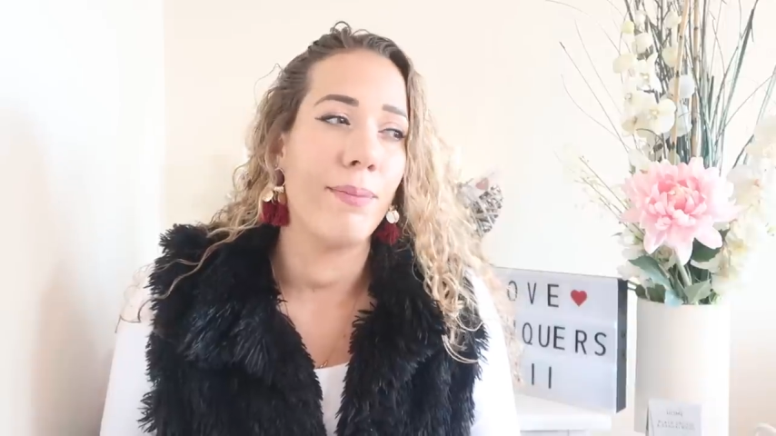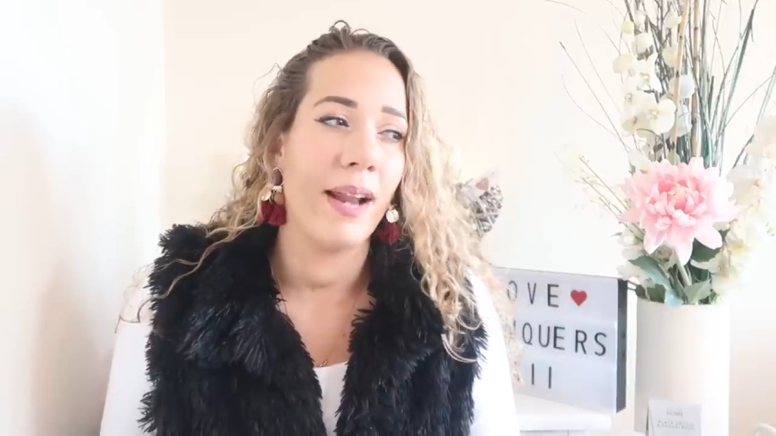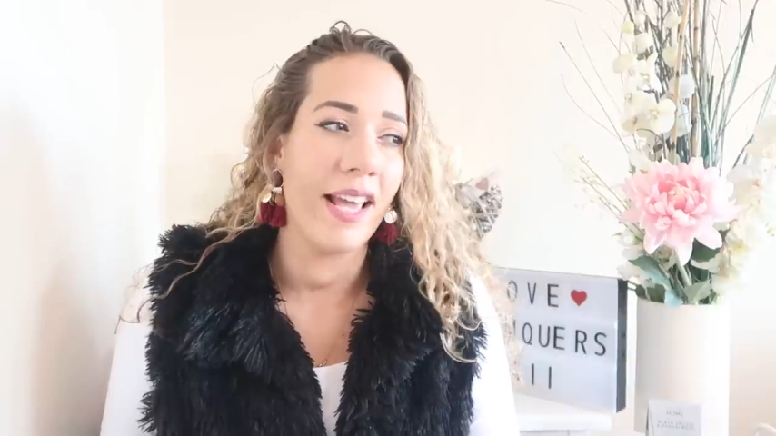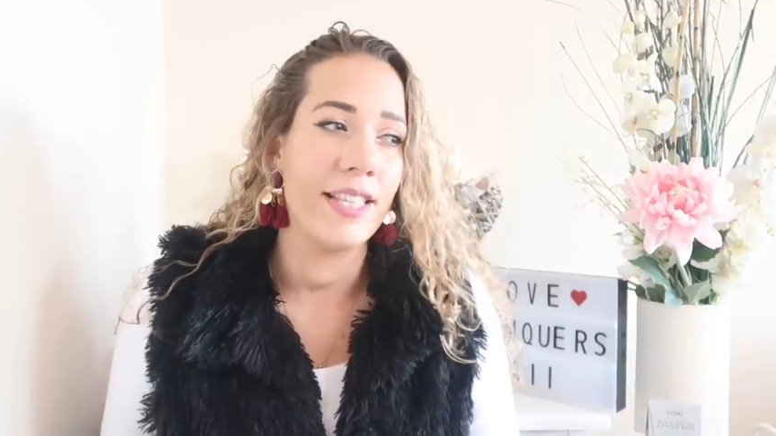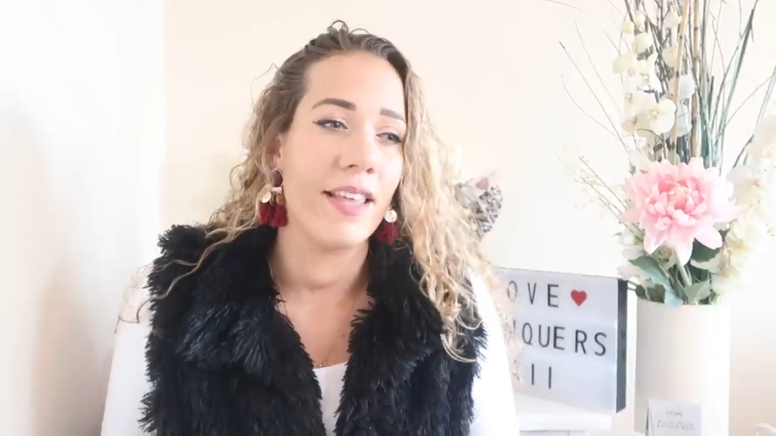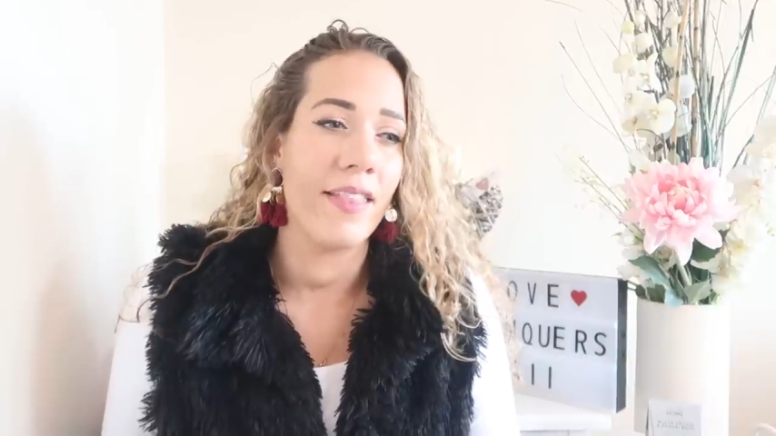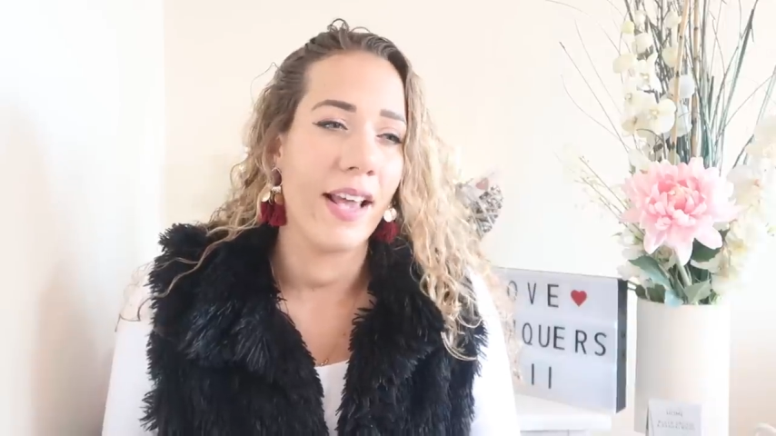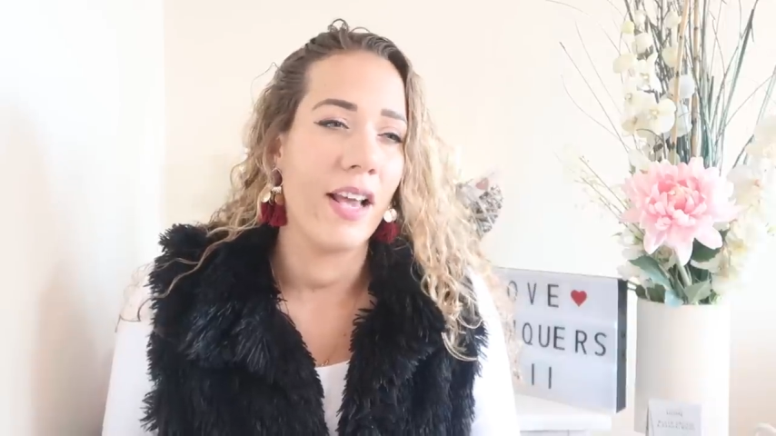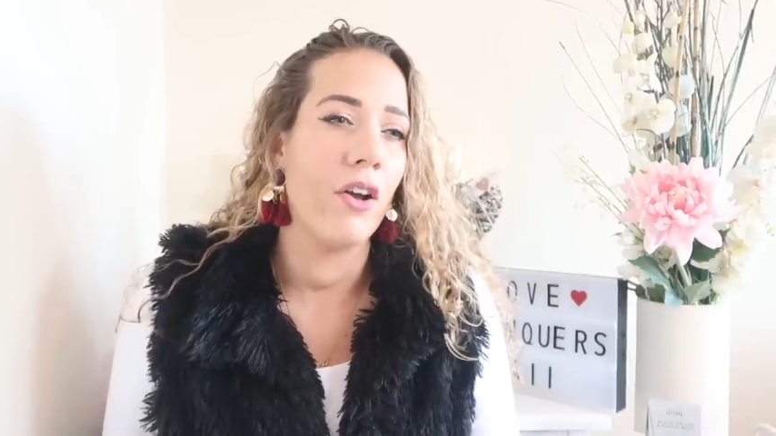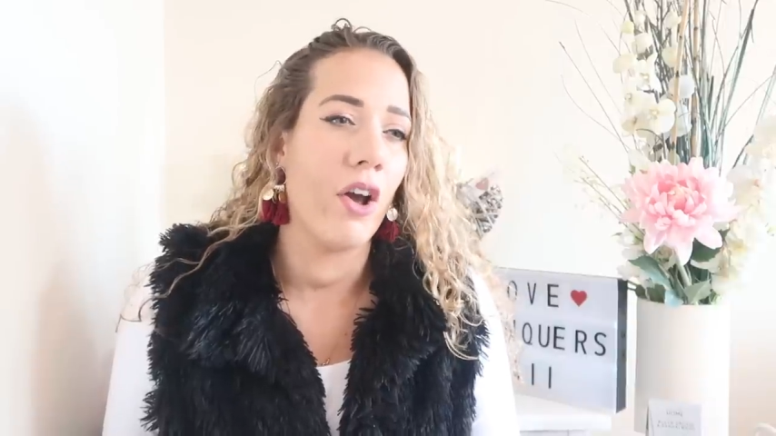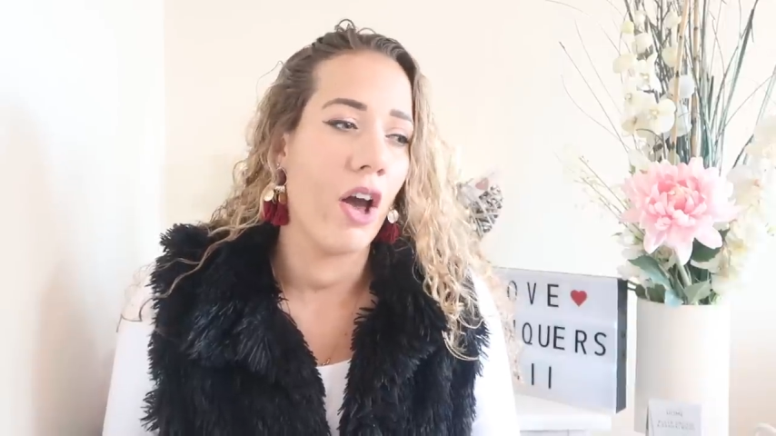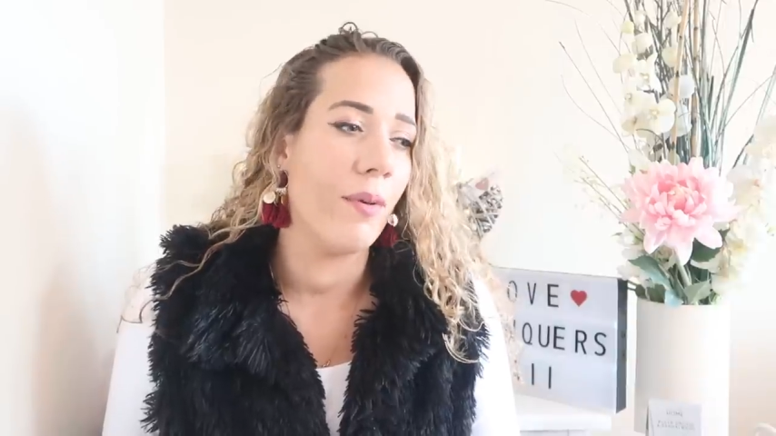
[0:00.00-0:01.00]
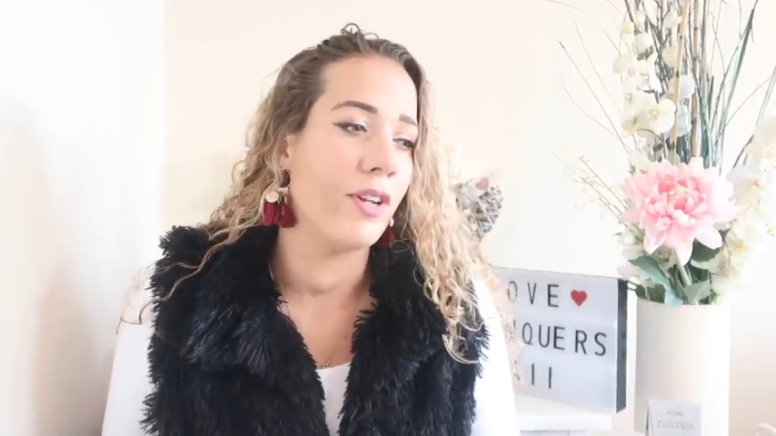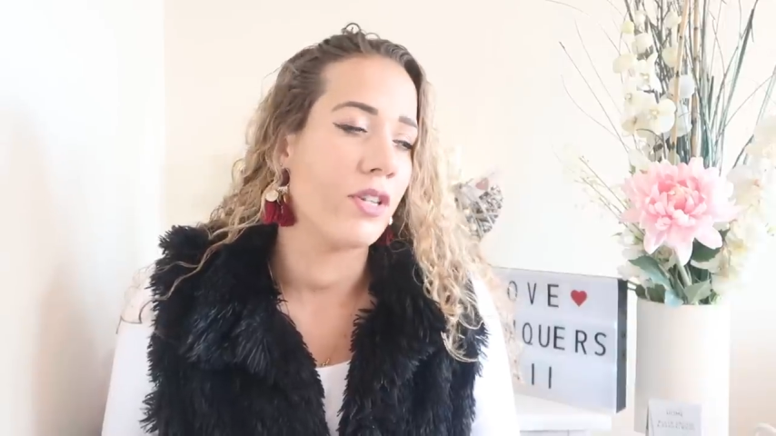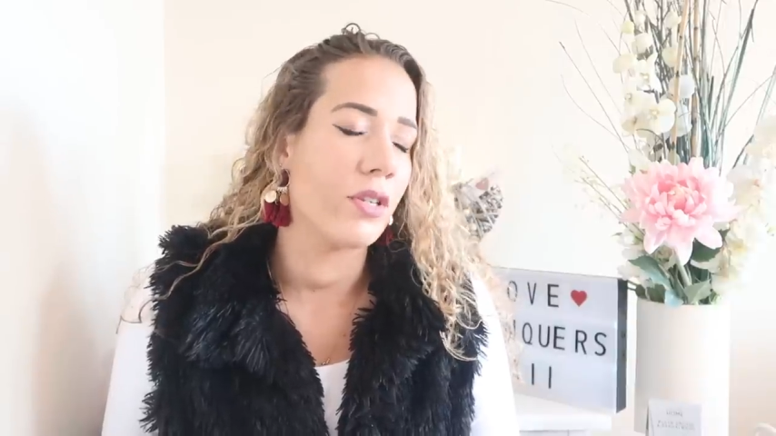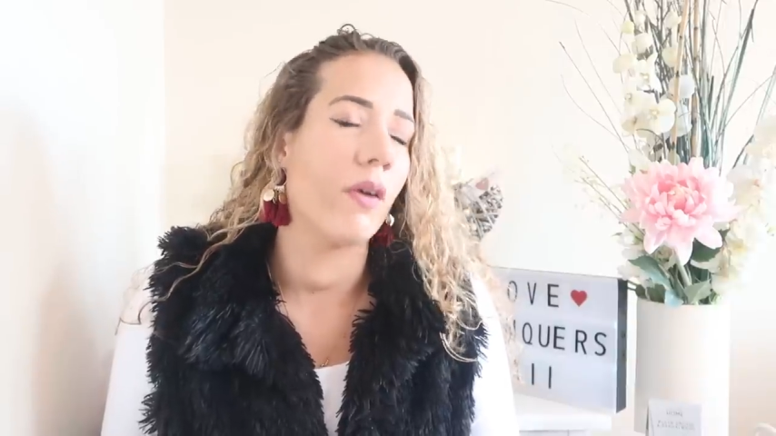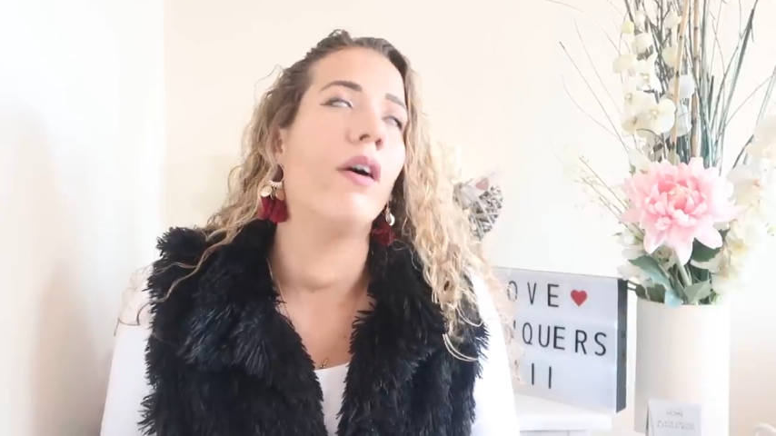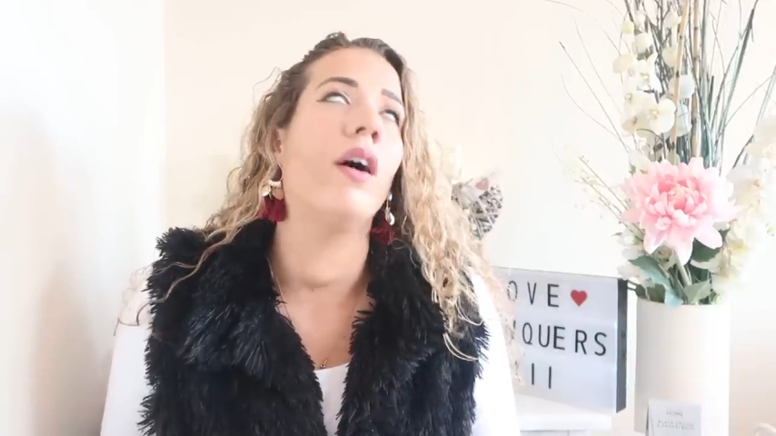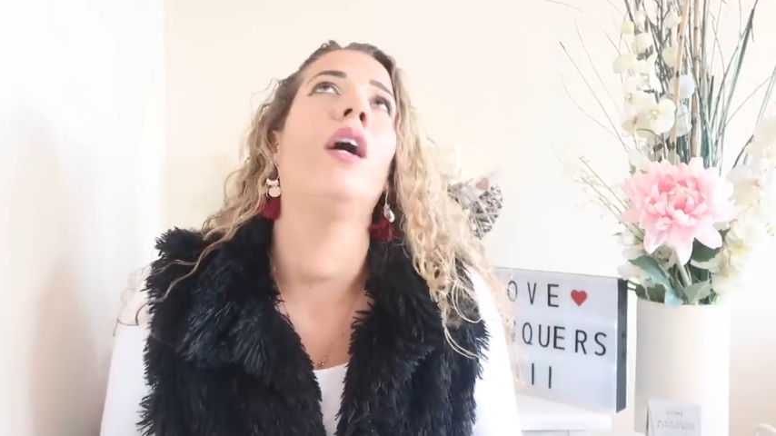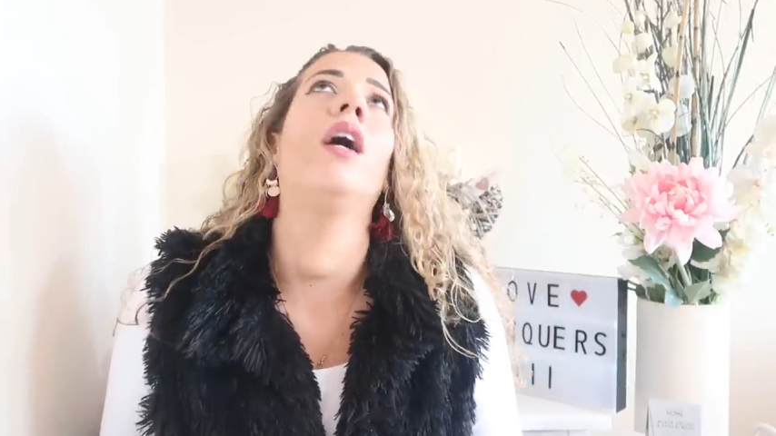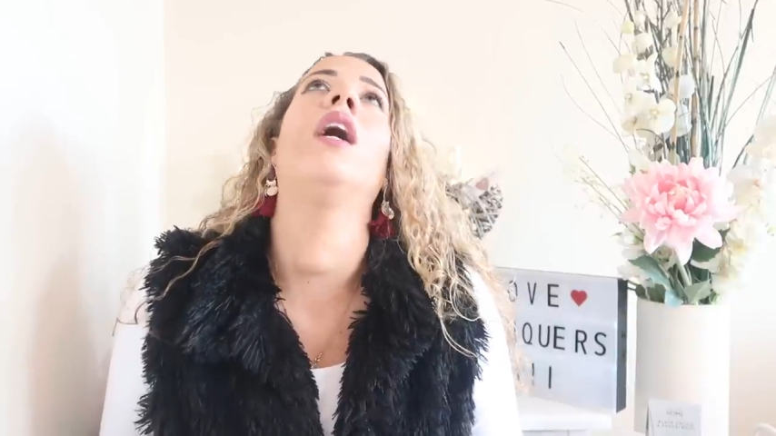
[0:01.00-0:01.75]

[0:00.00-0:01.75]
place that they can go and just go,